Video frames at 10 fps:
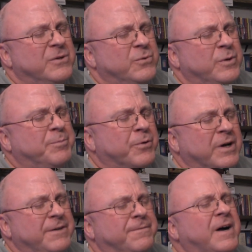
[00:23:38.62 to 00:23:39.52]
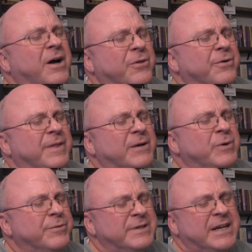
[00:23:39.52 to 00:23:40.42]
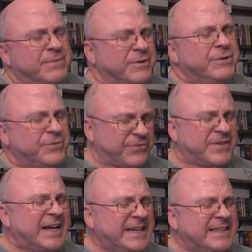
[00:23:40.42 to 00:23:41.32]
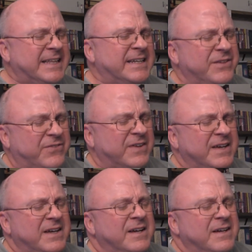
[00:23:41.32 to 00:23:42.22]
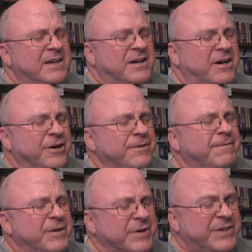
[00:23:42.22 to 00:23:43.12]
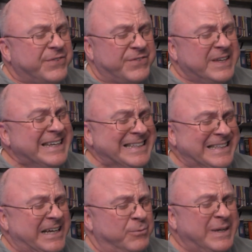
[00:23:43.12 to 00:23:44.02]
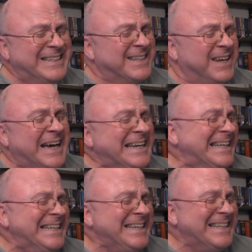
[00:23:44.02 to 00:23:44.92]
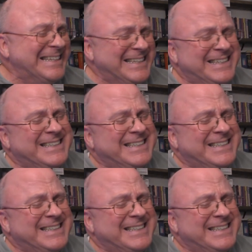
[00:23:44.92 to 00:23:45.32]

We pray, Father, that we would never lose sight that it's our very sin that we delighted in